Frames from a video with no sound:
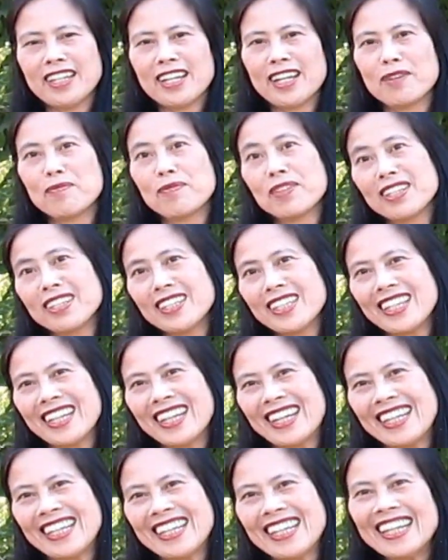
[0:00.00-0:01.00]
I'm learning.
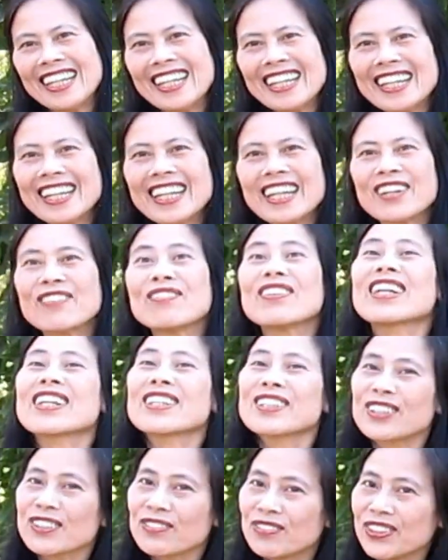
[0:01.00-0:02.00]

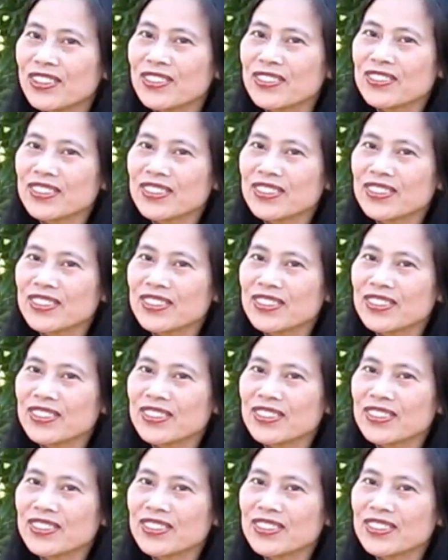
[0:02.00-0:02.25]
Because I'd say